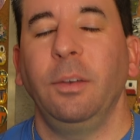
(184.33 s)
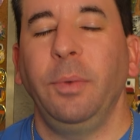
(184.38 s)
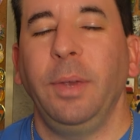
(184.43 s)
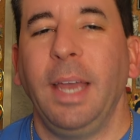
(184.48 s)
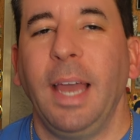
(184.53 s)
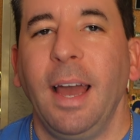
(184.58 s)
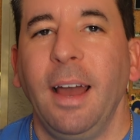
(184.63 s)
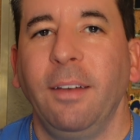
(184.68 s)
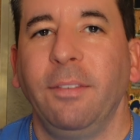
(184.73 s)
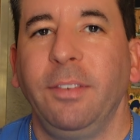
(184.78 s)

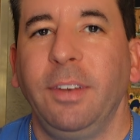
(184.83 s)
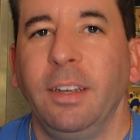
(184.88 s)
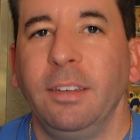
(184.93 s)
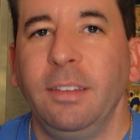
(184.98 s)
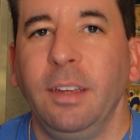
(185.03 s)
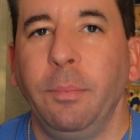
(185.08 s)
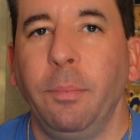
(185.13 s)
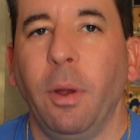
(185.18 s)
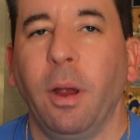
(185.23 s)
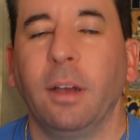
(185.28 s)
we have
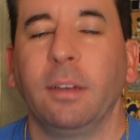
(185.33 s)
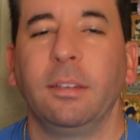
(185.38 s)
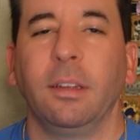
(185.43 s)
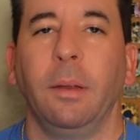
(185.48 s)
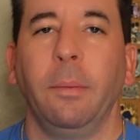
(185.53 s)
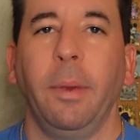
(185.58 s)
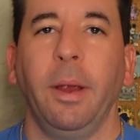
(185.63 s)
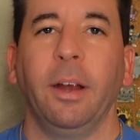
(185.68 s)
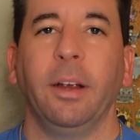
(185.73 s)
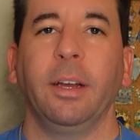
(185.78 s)
Disney parks in
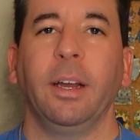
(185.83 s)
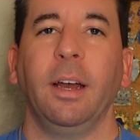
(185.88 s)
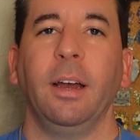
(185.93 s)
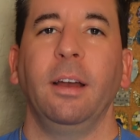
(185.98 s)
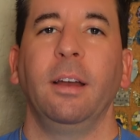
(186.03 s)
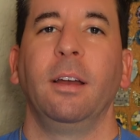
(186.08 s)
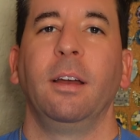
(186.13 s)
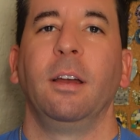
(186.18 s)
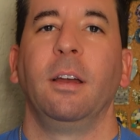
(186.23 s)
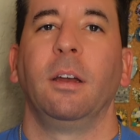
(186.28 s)

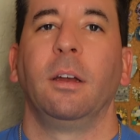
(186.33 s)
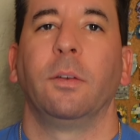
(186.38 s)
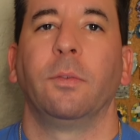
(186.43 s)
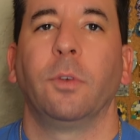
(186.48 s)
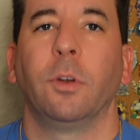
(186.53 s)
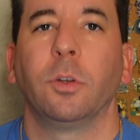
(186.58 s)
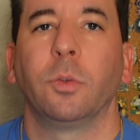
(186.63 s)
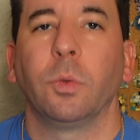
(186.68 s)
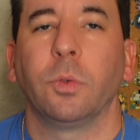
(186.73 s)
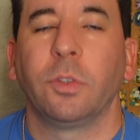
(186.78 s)
America.
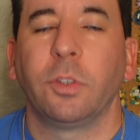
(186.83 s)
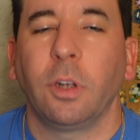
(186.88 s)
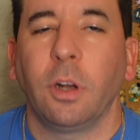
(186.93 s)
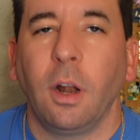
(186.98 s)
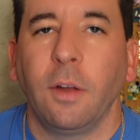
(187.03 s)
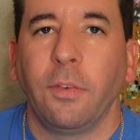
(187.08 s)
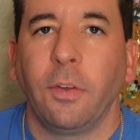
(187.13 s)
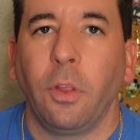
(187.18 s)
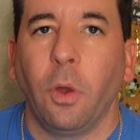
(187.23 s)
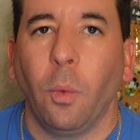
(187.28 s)
First, we'll start
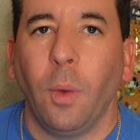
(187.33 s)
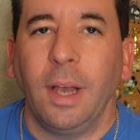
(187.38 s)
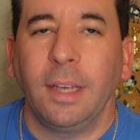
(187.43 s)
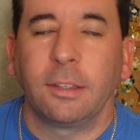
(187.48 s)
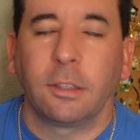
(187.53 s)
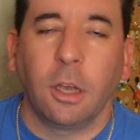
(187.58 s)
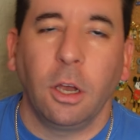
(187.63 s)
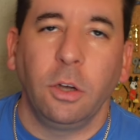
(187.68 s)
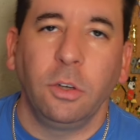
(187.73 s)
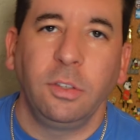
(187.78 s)
off on the
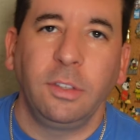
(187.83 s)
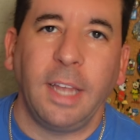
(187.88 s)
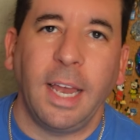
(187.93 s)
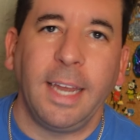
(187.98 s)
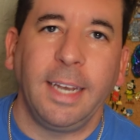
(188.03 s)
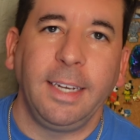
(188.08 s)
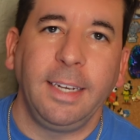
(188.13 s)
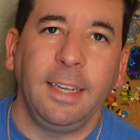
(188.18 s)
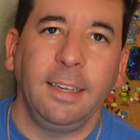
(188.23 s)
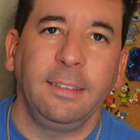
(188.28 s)
West Coast
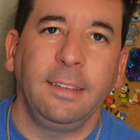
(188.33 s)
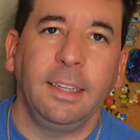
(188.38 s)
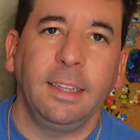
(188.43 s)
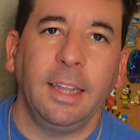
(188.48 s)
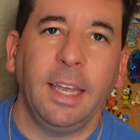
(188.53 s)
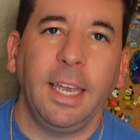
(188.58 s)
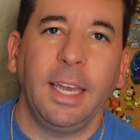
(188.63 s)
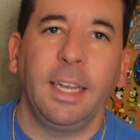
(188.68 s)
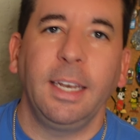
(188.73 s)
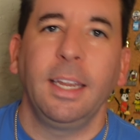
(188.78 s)
at
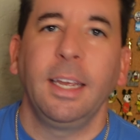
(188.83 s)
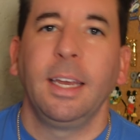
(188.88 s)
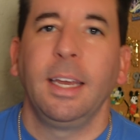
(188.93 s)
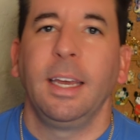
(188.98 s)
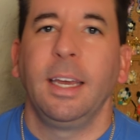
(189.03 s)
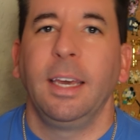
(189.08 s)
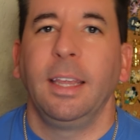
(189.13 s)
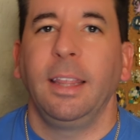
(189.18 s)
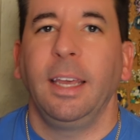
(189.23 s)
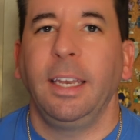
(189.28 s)
Disneyland.
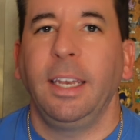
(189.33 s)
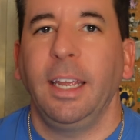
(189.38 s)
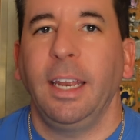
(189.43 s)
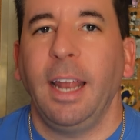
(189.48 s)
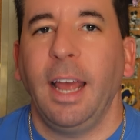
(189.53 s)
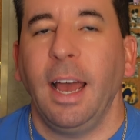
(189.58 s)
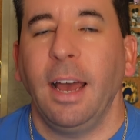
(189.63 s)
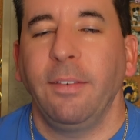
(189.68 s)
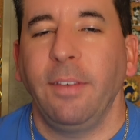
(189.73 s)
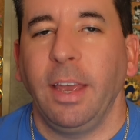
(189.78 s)
They did
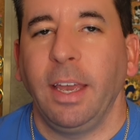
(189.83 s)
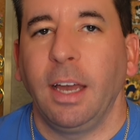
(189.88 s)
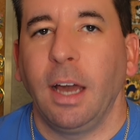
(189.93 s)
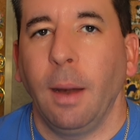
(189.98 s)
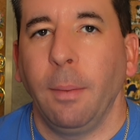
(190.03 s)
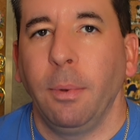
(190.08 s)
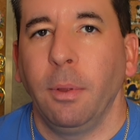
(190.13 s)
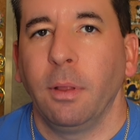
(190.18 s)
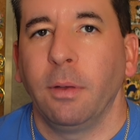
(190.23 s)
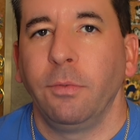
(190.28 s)
have a
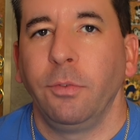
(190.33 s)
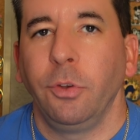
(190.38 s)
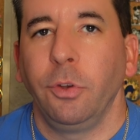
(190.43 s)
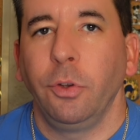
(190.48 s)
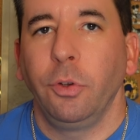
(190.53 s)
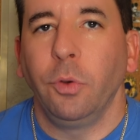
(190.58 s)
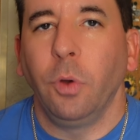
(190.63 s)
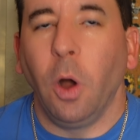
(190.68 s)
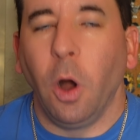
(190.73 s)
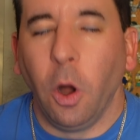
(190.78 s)
couple of
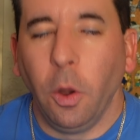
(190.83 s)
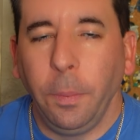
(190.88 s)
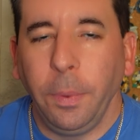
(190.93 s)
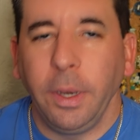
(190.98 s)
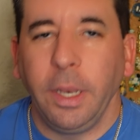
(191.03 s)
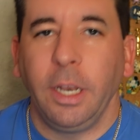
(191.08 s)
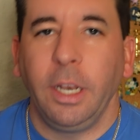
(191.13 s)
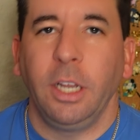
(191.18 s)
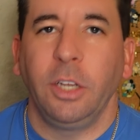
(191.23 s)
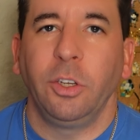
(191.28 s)
new
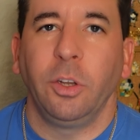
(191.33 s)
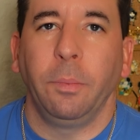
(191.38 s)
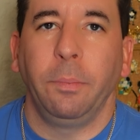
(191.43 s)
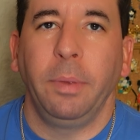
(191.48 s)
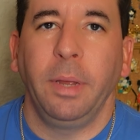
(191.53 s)
open edition